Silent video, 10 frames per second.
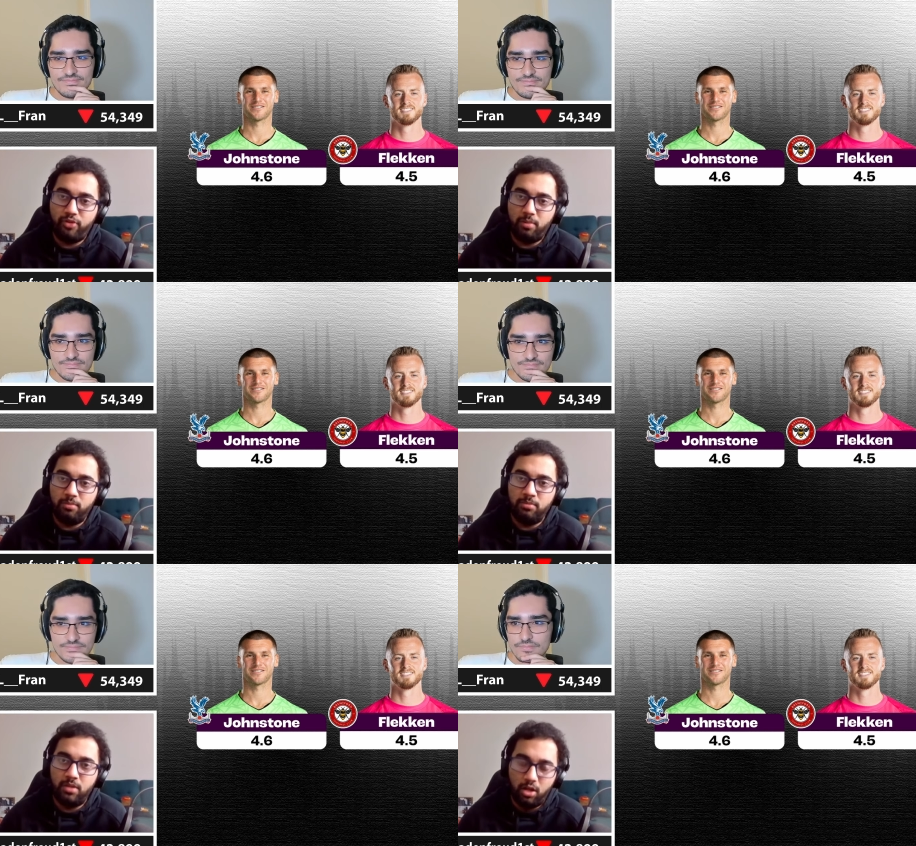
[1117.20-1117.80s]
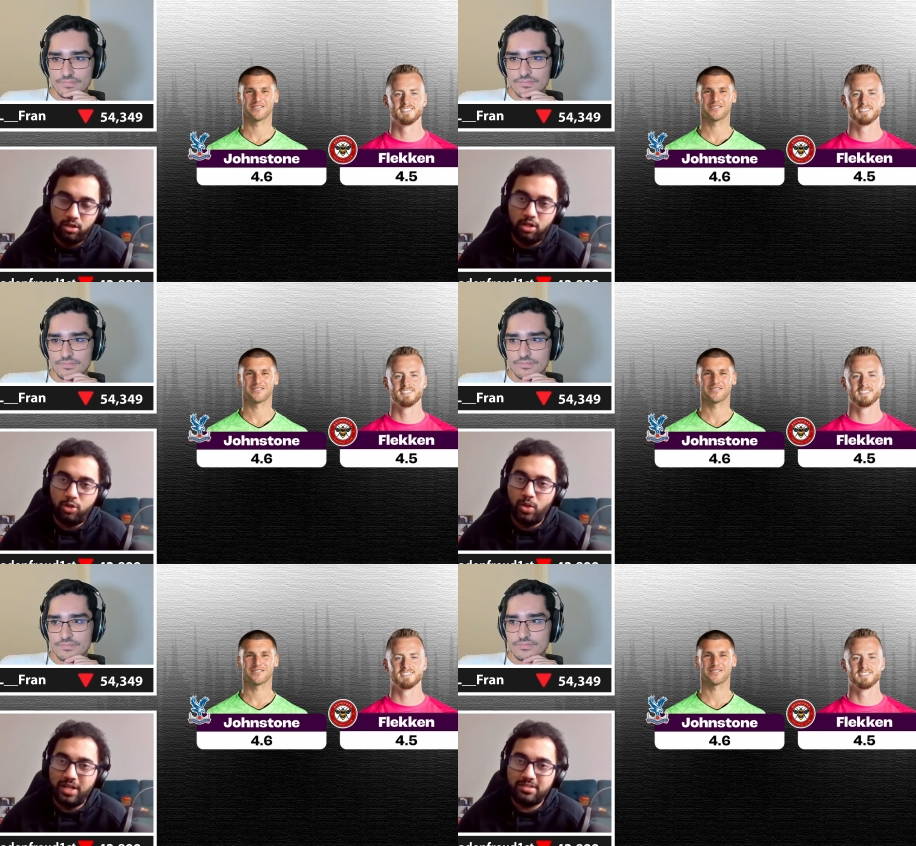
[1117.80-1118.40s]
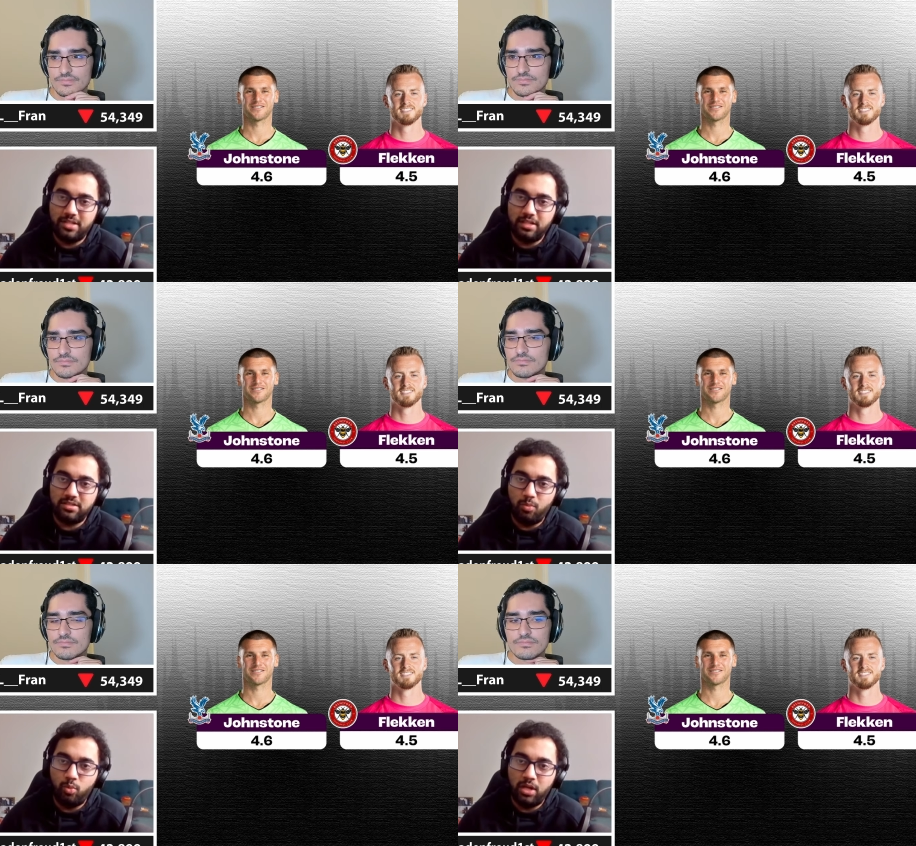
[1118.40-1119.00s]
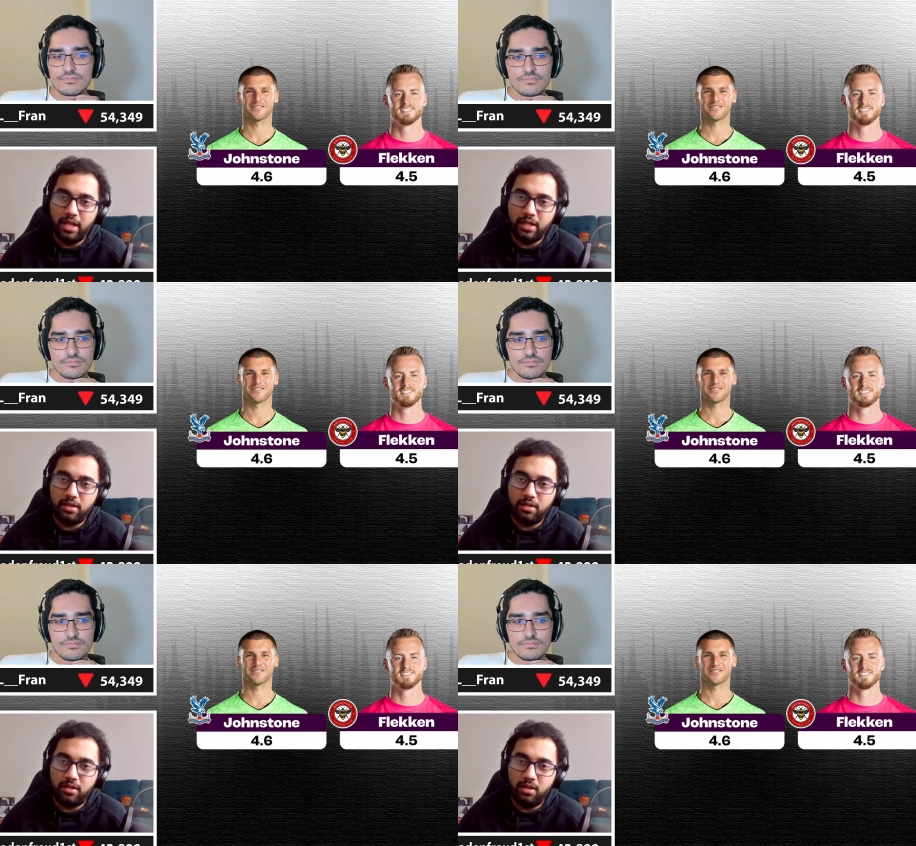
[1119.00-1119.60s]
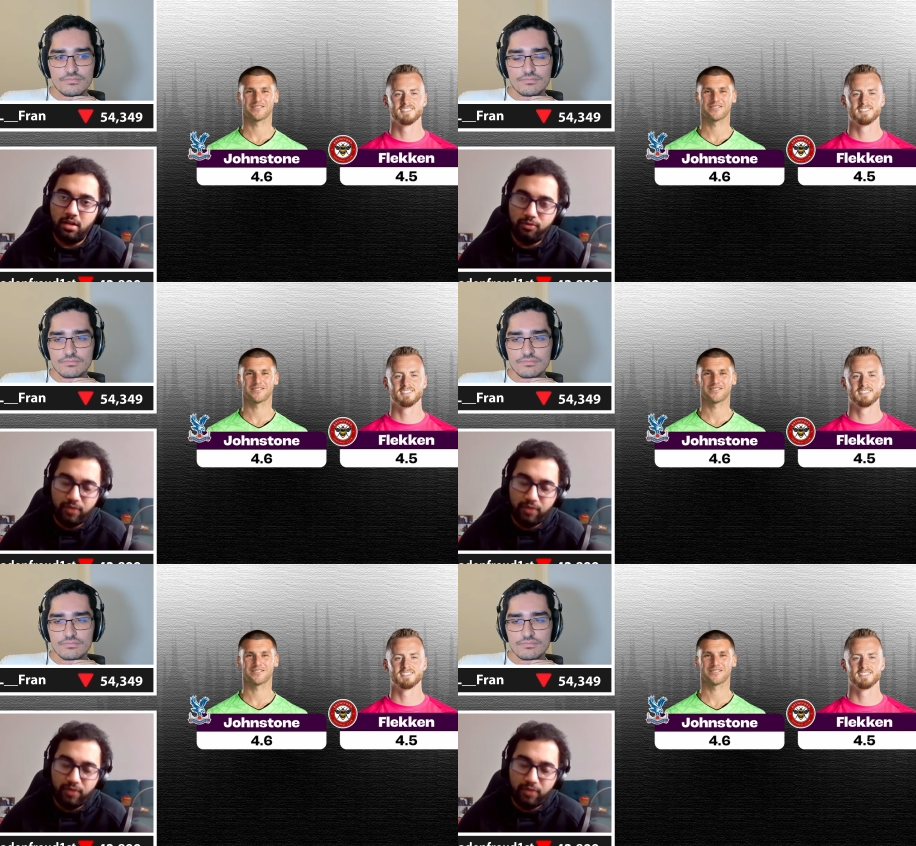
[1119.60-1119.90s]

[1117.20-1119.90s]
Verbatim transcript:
Speaker 1: from Turner to let's say someone like uh,